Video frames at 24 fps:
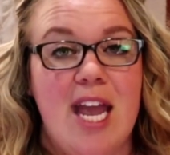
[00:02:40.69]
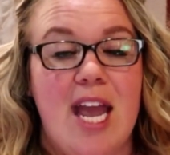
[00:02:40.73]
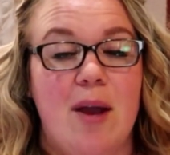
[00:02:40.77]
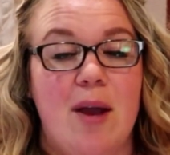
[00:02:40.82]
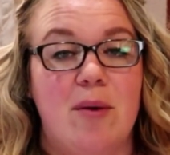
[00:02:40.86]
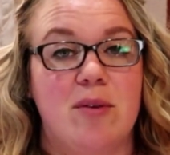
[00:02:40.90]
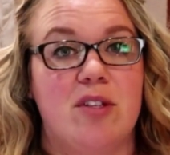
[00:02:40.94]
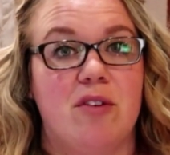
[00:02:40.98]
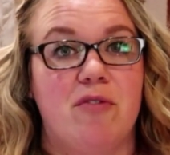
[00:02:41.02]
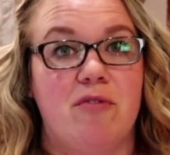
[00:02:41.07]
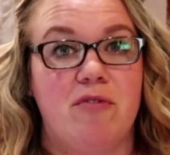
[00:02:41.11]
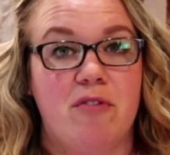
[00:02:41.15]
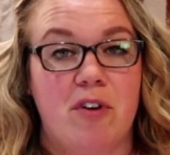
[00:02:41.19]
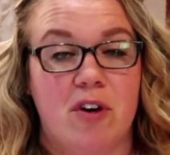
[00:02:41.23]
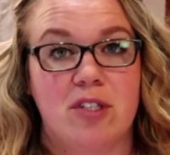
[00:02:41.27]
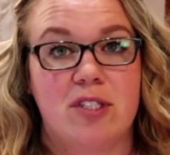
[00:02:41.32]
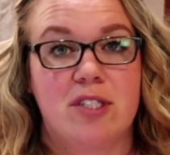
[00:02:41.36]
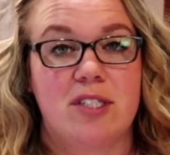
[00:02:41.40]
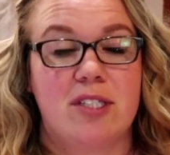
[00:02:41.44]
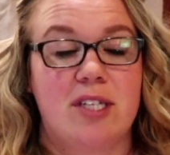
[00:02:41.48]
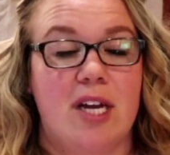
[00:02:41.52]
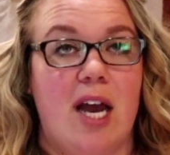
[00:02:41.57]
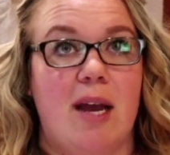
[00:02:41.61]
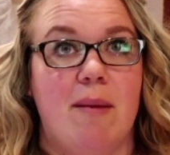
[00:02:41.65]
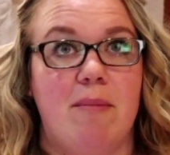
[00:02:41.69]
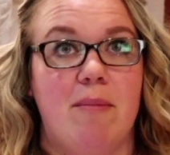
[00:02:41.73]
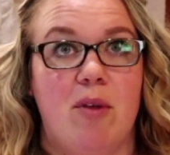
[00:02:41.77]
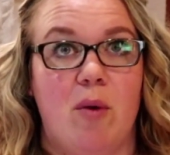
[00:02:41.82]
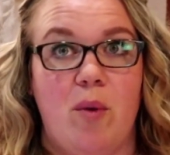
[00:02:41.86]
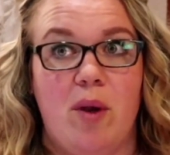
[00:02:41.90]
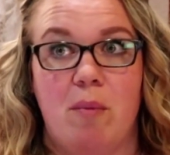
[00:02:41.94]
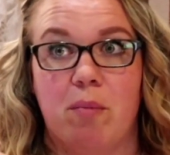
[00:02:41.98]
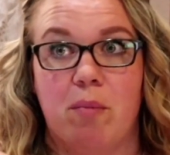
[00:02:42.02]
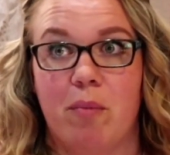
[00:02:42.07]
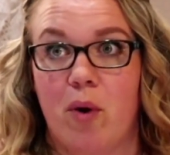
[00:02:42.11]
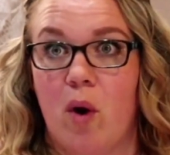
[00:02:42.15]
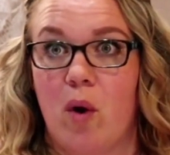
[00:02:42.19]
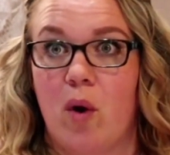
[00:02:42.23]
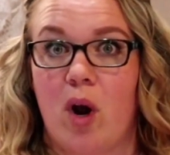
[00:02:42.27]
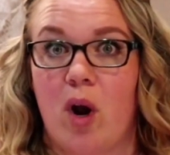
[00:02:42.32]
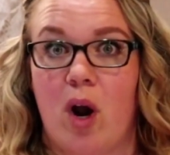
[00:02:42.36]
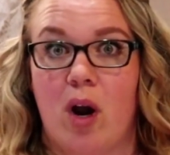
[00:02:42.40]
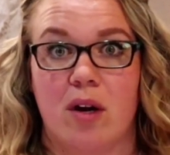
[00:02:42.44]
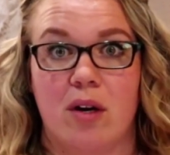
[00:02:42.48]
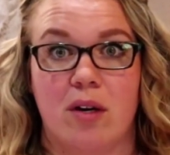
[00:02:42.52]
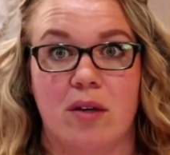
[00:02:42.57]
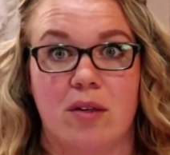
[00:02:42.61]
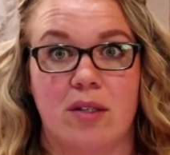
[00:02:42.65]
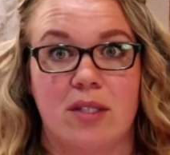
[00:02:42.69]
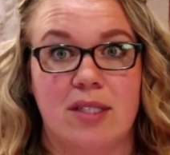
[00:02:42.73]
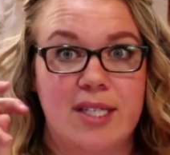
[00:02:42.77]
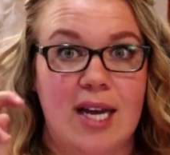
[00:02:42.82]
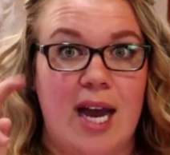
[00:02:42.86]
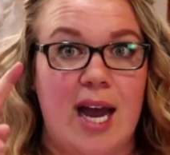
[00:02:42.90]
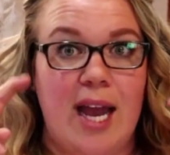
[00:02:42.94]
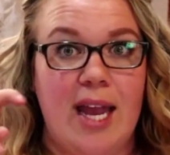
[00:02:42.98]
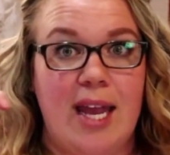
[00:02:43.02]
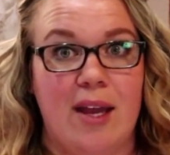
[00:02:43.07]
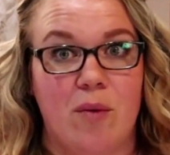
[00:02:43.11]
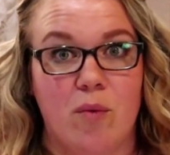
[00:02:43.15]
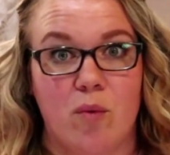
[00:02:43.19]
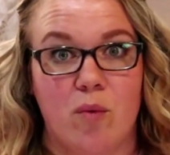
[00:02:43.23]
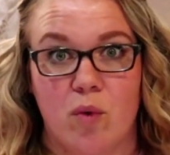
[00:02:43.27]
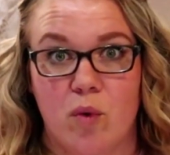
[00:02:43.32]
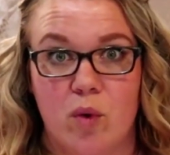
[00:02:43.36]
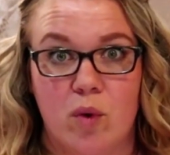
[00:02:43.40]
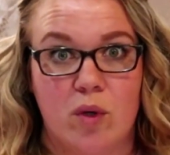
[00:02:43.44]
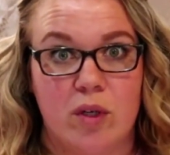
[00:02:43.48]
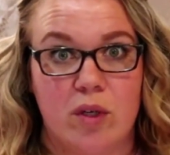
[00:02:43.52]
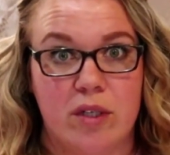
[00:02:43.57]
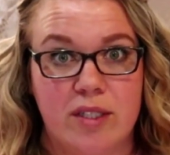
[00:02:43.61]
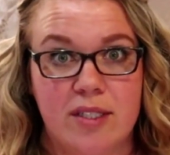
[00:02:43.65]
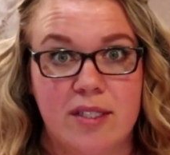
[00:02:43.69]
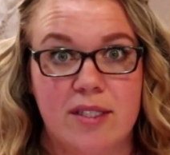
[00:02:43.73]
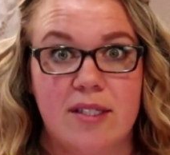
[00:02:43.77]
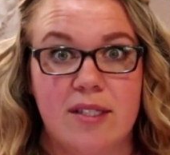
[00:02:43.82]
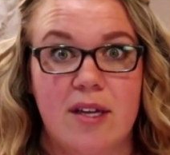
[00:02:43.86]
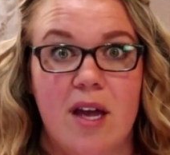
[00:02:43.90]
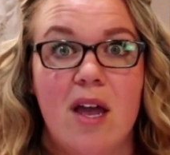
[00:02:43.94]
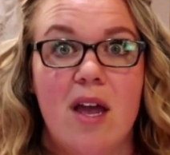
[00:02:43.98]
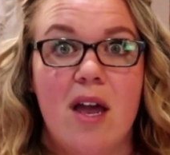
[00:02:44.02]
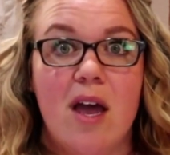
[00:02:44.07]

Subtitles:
It was the first time that we broke our diet rules